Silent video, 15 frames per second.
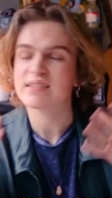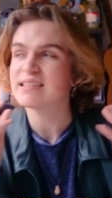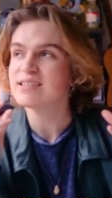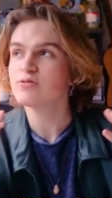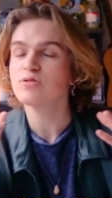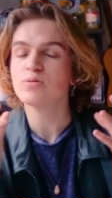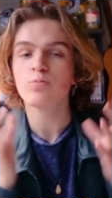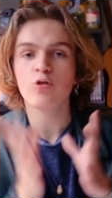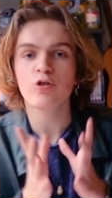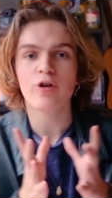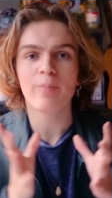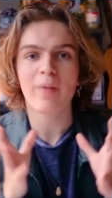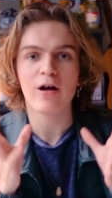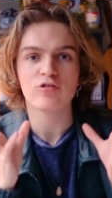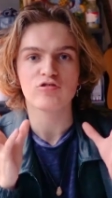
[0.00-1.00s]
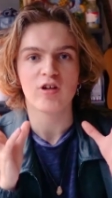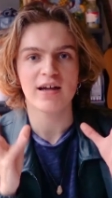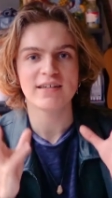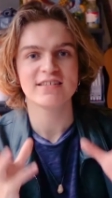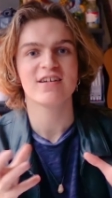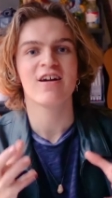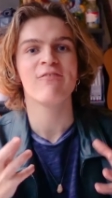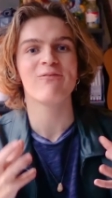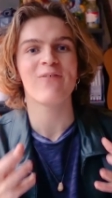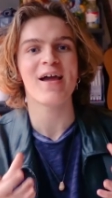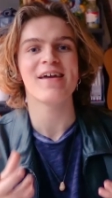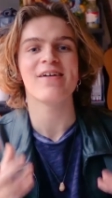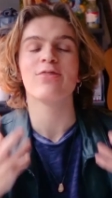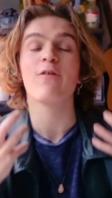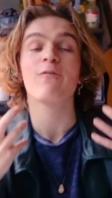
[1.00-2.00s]
This was more about trying to
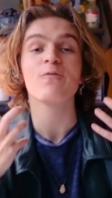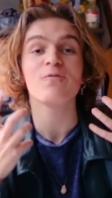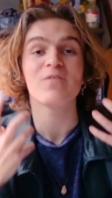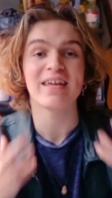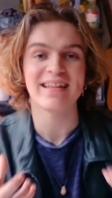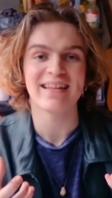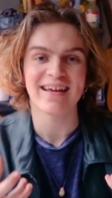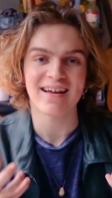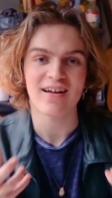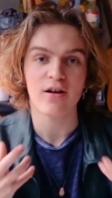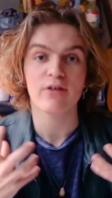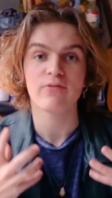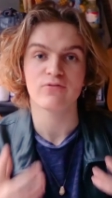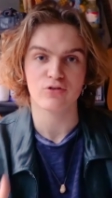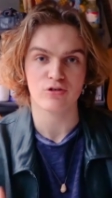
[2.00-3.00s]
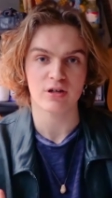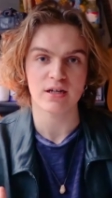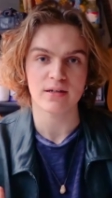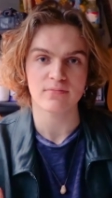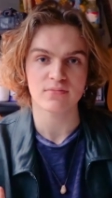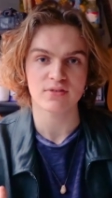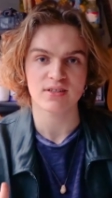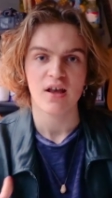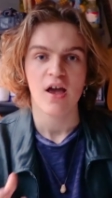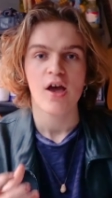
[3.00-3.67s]
convey the feeling of dreams,